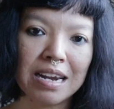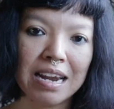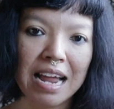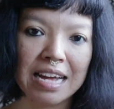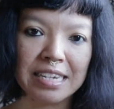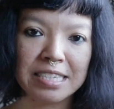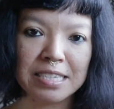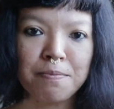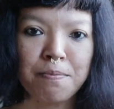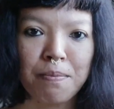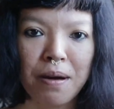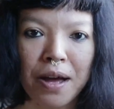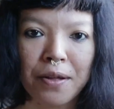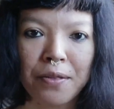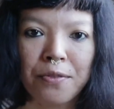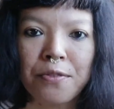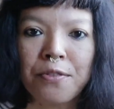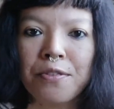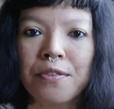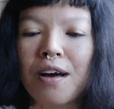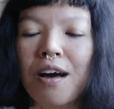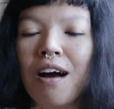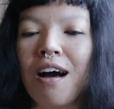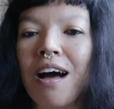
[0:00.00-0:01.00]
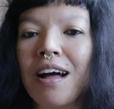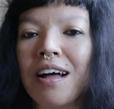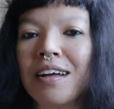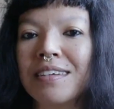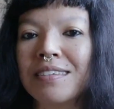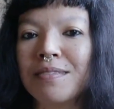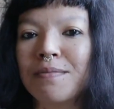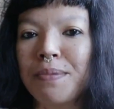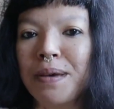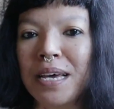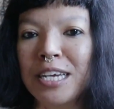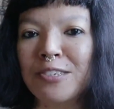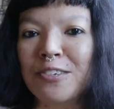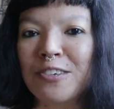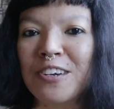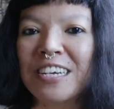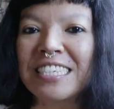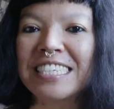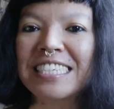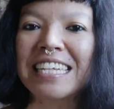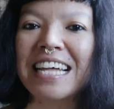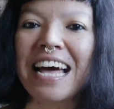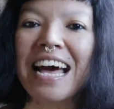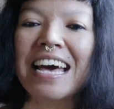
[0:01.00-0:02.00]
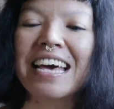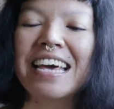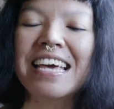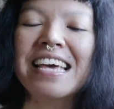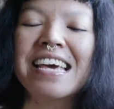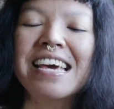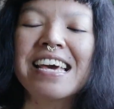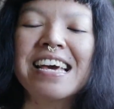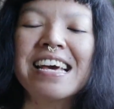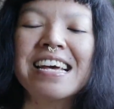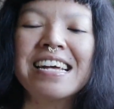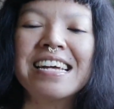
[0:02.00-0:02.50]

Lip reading: last month on Patreon site.